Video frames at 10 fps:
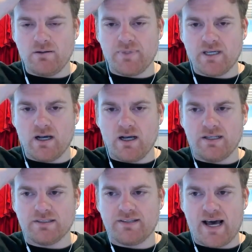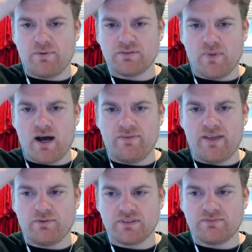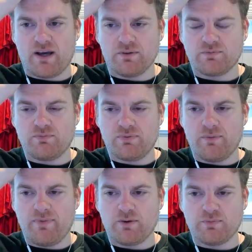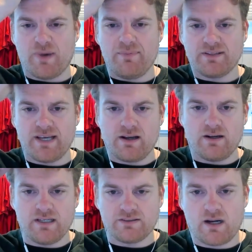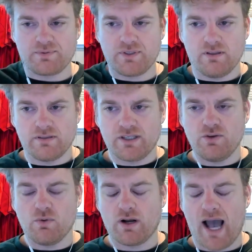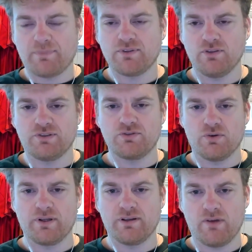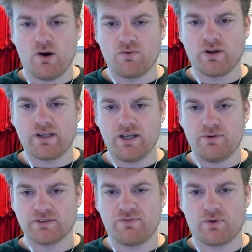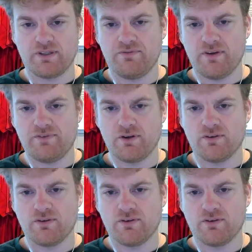because that was my big take on test optional, is like you are absolutely screwing over a kid who has a 1450 or a